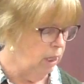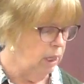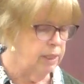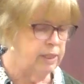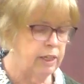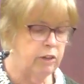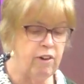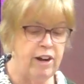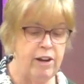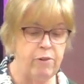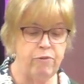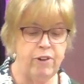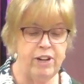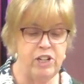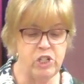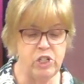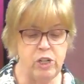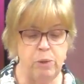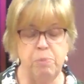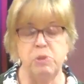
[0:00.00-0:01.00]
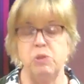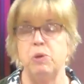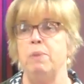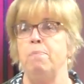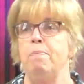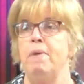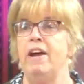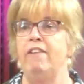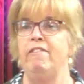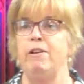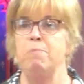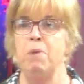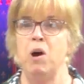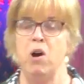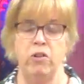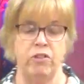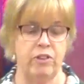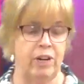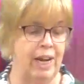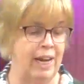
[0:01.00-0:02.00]
The great friendship between Mary,
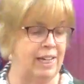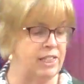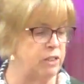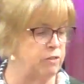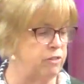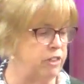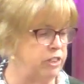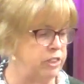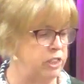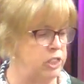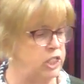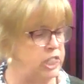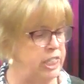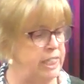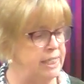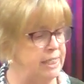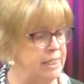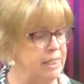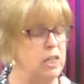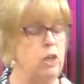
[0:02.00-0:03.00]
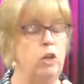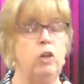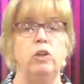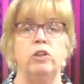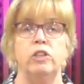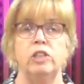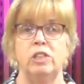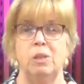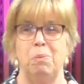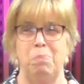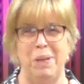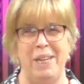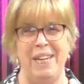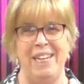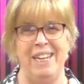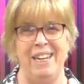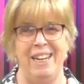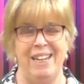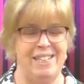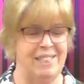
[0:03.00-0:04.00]
Martha, Lazarus, and Jesus looked to
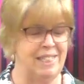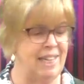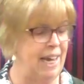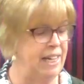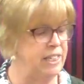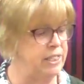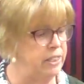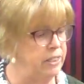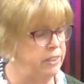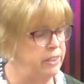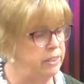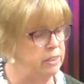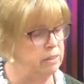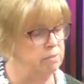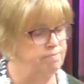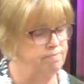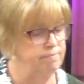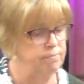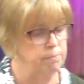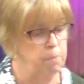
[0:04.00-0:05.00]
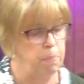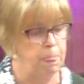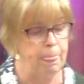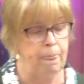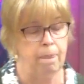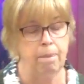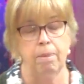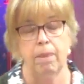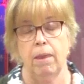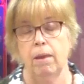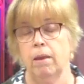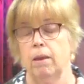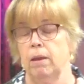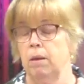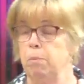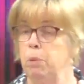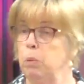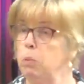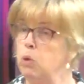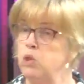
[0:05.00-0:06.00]
be in tatters.
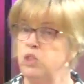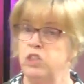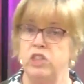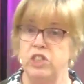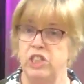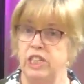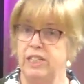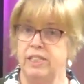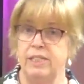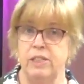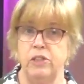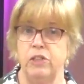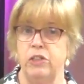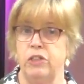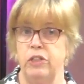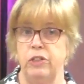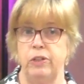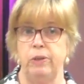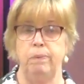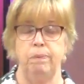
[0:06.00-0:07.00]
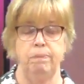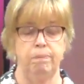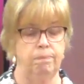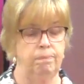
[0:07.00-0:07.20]
But what did Jesus do?